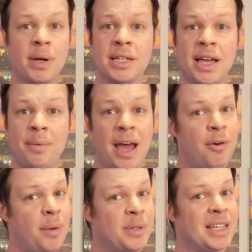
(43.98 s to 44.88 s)
because I'm
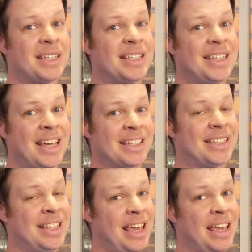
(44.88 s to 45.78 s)
now up to
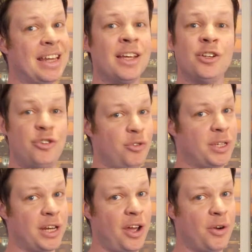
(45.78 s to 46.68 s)
16
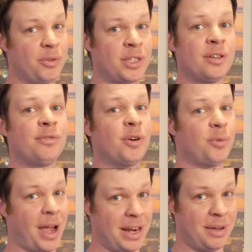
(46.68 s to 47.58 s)
do's and don'ts for
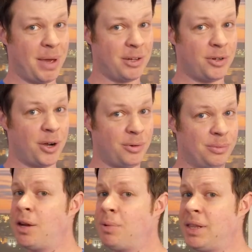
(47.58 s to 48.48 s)
riding metro.
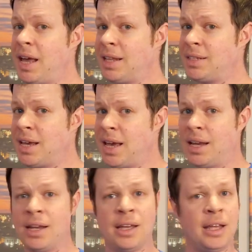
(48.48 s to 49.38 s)
And with that
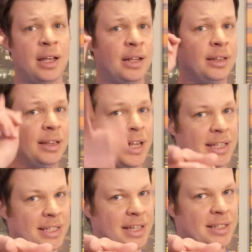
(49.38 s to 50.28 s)
said,
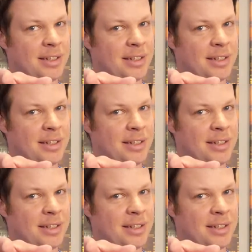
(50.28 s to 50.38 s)
let's get